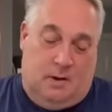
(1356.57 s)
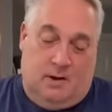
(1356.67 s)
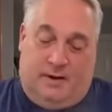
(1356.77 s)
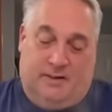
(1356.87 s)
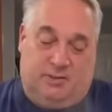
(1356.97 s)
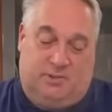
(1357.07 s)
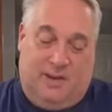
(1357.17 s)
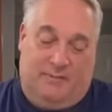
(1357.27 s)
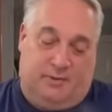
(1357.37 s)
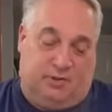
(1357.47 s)
Again, just
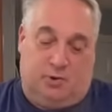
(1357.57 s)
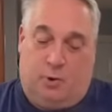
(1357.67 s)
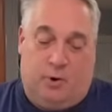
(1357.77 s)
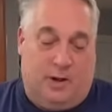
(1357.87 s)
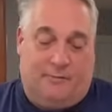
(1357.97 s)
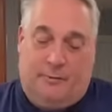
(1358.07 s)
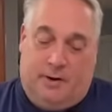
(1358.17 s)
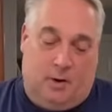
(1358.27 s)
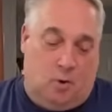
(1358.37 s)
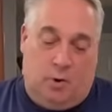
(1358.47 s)
gave it a stir, never
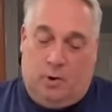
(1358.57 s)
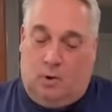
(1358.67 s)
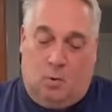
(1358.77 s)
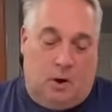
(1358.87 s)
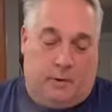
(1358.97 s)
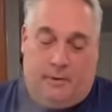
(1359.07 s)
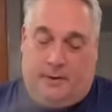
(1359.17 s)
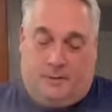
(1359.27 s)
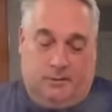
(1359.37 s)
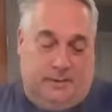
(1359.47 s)
any oil or water or
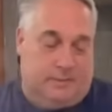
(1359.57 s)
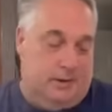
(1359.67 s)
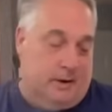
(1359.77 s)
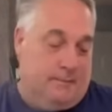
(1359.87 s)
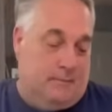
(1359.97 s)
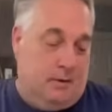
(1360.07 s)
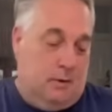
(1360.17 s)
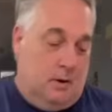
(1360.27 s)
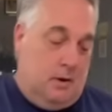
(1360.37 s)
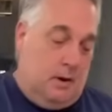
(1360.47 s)
anything like that,
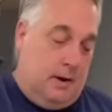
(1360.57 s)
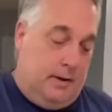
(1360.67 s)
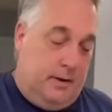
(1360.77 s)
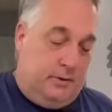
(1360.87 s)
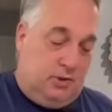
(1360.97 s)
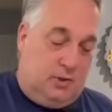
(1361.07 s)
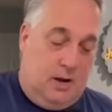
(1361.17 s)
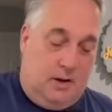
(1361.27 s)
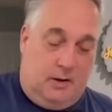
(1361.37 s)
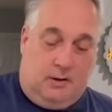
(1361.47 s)
and then just
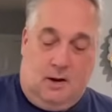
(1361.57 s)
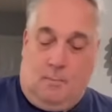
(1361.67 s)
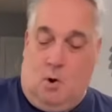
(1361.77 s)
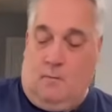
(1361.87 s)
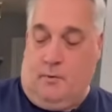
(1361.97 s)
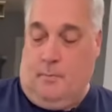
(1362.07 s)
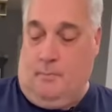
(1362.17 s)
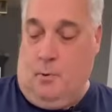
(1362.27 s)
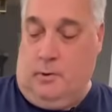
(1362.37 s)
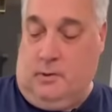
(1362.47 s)
kind of come over and
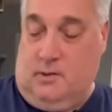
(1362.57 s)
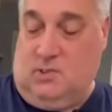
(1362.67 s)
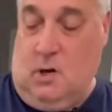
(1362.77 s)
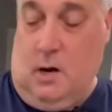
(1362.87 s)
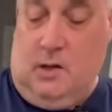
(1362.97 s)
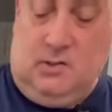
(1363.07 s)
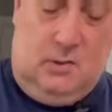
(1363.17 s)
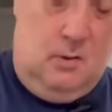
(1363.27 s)
put the sauce.